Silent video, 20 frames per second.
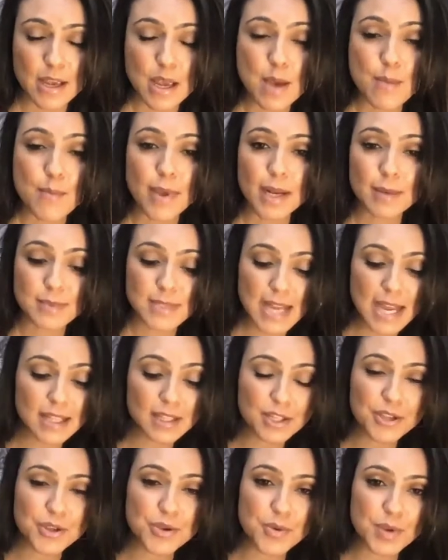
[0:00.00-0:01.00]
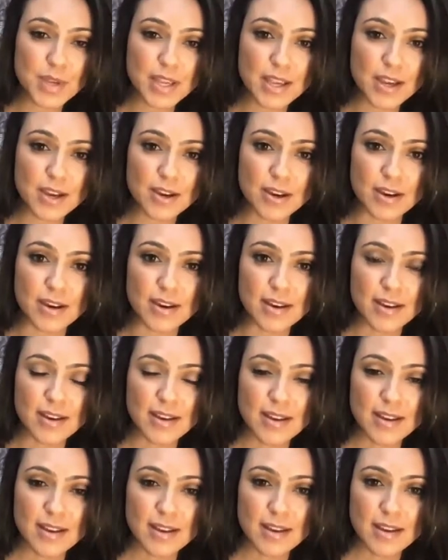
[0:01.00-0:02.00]
But I'm telling you here,
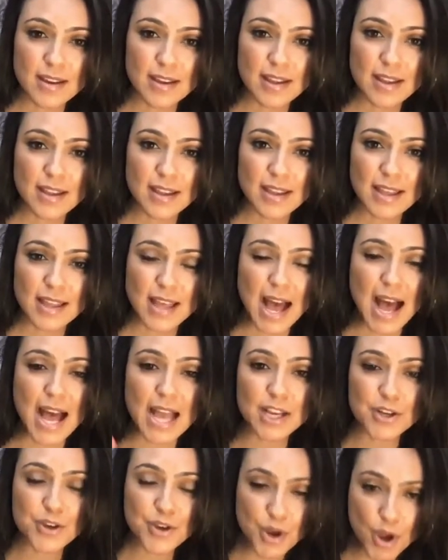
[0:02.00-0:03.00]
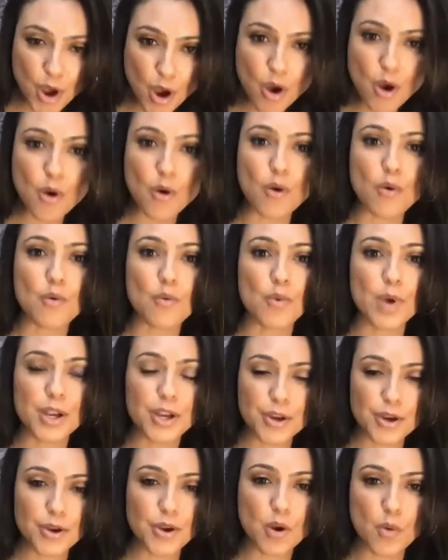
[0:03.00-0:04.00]
I know what
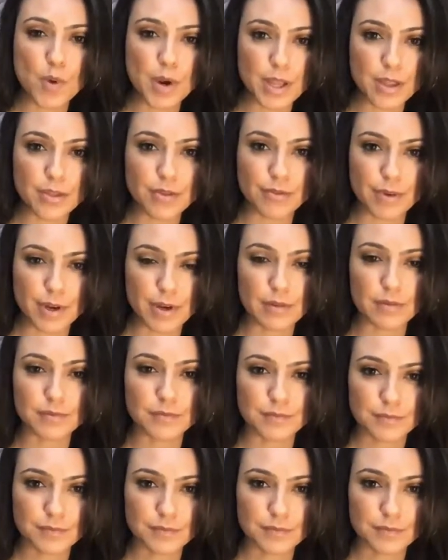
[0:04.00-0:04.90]
you're going through.